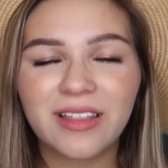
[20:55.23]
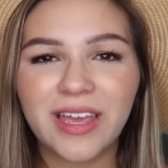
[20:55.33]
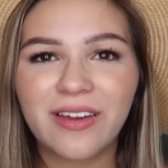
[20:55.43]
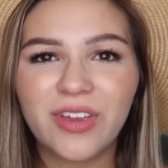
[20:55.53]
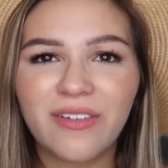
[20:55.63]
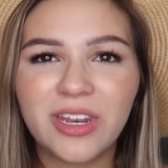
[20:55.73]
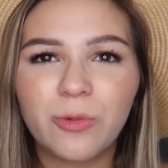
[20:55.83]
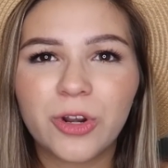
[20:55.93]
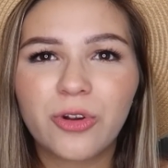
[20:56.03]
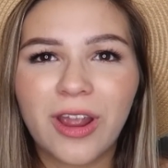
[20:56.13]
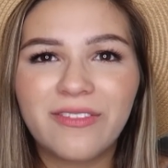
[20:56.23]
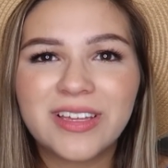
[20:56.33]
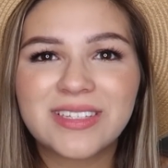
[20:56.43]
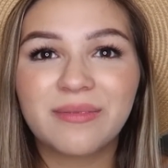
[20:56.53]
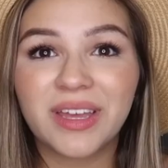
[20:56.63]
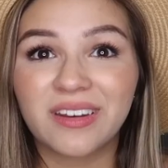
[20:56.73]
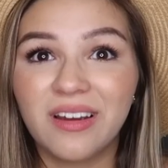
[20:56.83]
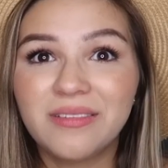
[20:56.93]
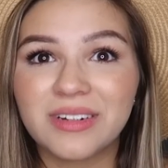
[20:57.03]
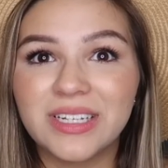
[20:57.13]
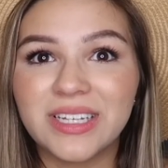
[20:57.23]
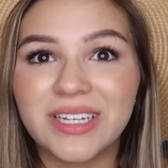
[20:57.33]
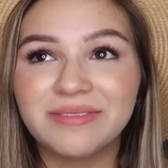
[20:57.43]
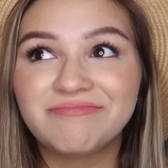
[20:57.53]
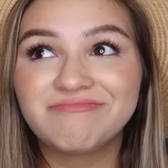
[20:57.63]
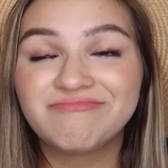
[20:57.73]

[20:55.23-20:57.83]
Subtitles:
Like, have you had any weird cravings? And I'm like, not really.